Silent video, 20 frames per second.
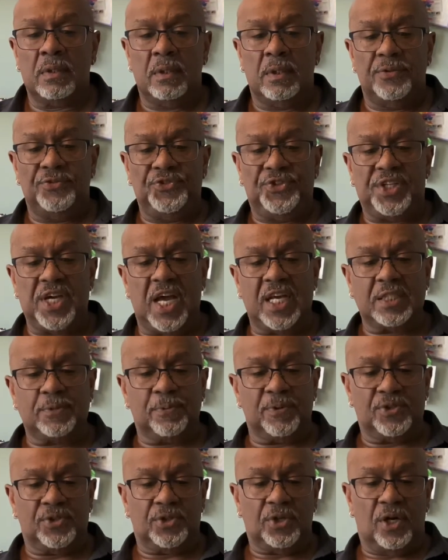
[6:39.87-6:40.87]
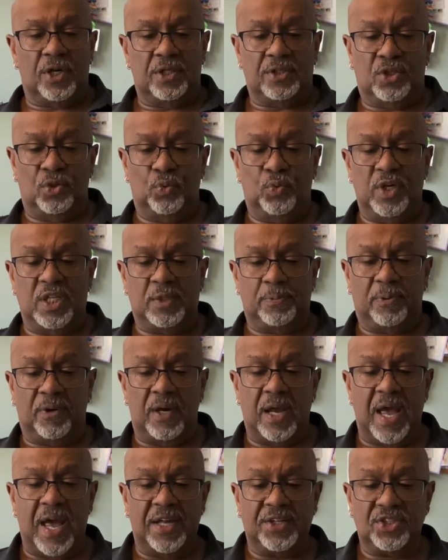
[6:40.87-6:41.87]
Jasper started to whisper,
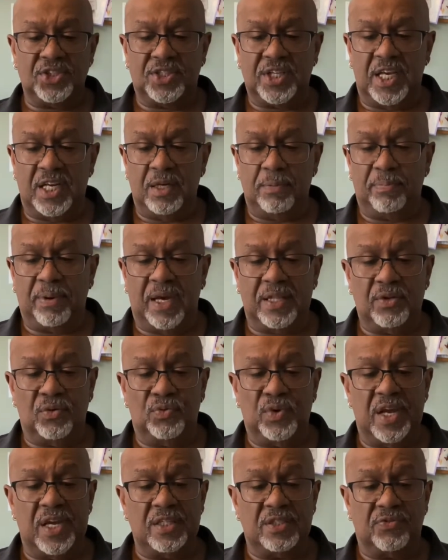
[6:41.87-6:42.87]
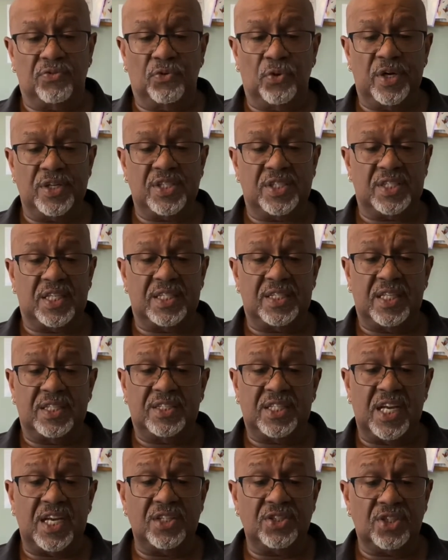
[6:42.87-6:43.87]
agitated by the raised voices and the
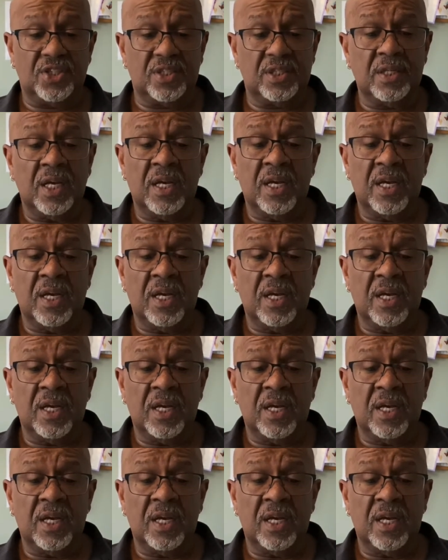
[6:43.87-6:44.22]
tension